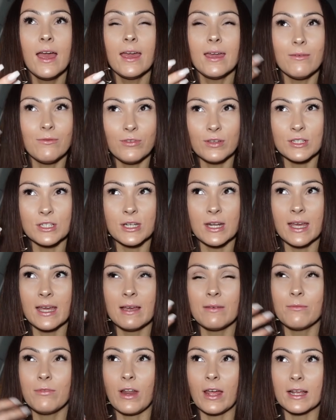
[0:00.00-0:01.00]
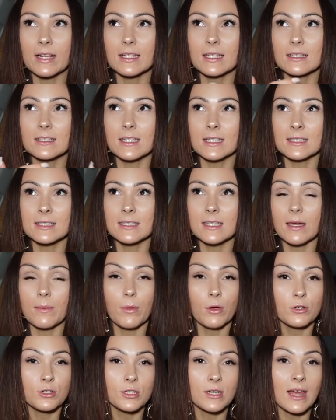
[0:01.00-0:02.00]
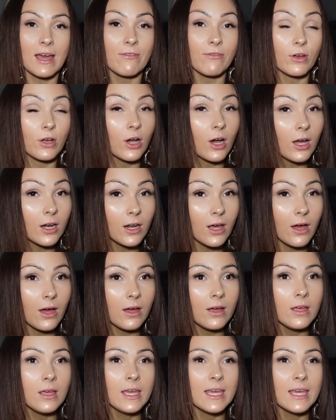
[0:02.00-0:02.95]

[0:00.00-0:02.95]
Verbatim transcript: envision it and like does the emotion have a color